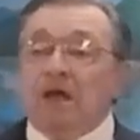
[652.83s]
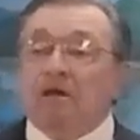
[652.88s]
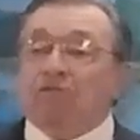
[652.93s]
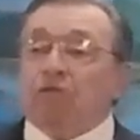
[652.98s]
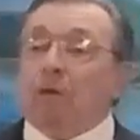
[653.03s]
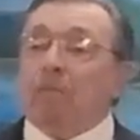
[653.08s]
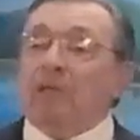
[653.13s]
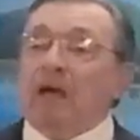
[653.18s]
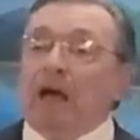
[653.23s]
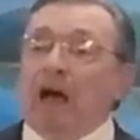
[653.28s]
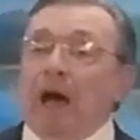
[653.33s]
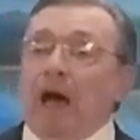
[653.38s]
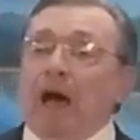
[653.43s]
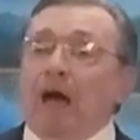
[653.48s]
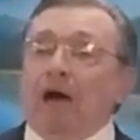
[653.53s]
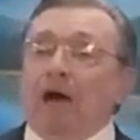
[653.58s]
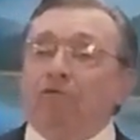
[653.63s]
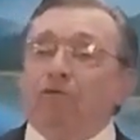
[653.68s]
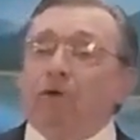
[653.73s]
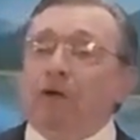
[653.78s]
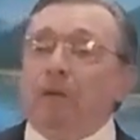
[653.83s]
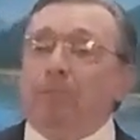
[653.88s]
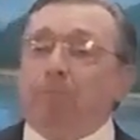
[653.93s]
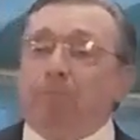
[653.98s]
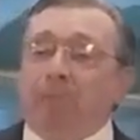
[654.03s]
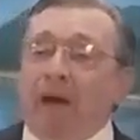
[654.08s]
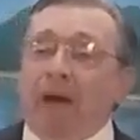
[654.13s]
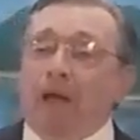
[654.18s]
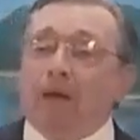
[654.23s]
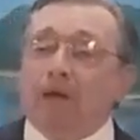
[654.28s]
from the ivory
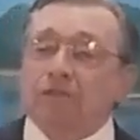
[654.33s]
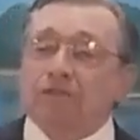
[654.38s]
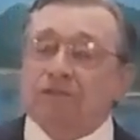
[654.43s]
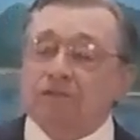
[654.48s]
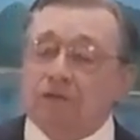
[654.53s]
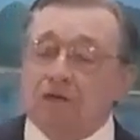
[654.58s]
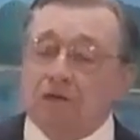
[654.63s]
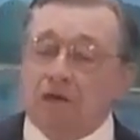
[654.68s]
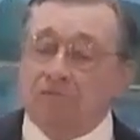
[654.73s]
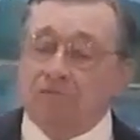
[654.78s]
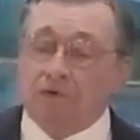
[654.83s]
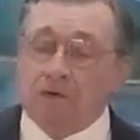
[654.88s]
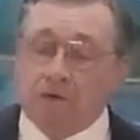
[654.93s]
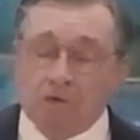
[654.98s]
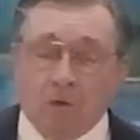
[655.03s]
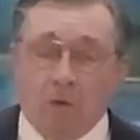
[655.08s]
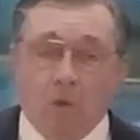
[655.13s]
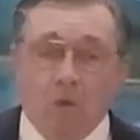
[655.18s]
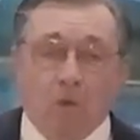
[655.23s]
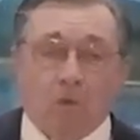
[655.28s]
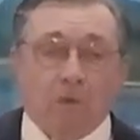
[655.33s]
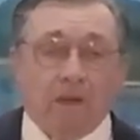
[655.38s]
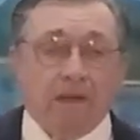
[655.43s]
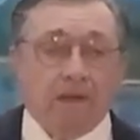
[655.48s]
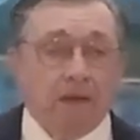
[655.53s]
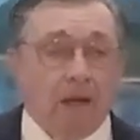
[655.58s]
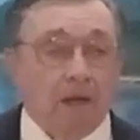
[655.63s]
palaces of glory